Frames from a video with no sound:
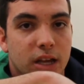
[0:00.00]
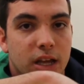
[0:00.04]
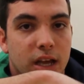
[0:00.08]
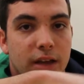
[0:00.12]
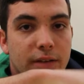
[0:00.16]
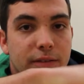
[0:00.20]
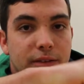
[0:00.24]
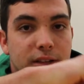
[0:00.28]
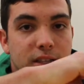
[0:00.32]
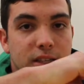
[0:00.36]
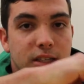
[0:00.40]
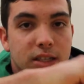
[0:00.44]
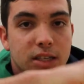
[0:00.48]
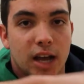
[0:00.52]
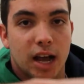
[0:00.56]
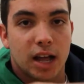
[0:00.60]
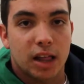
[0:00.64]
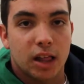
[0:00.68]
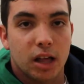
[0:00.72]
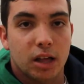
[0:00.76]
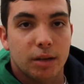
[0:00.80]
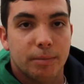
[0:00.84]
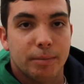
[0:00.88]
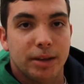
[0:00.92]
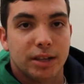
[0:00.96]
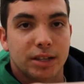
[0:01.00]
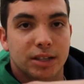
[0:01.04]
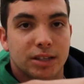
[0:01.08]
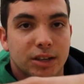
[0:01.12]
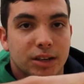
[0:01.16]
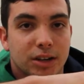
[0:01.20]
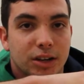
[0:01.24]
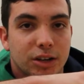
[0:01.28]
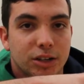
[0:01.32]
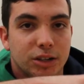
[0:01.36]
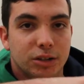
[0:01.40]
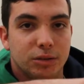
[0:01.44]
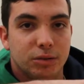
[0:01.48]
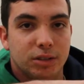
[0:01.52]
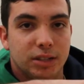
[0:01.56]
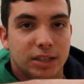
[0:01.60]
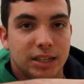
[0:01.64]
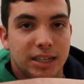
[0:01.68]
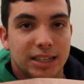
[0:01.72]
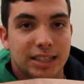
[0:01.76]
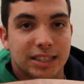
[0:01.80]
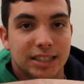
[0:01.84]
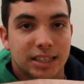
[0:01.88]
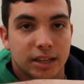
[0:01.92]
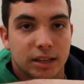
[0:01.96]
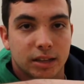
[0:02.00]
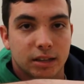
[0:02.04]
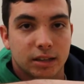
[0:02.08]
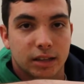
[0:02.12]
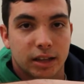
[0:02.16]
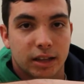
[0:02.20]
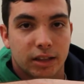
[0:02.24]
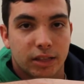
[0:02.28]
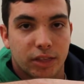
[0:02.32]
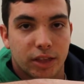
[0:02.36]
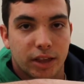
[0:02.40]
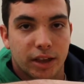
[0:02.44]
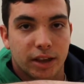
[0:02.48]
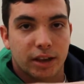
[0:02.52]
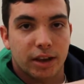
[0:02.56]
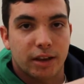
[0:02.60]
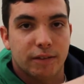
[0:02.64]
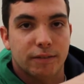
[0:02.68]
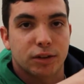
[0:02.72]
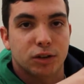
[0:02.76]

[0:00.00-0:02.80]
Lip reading: If it's yellow, it means they're going to do decent, they think.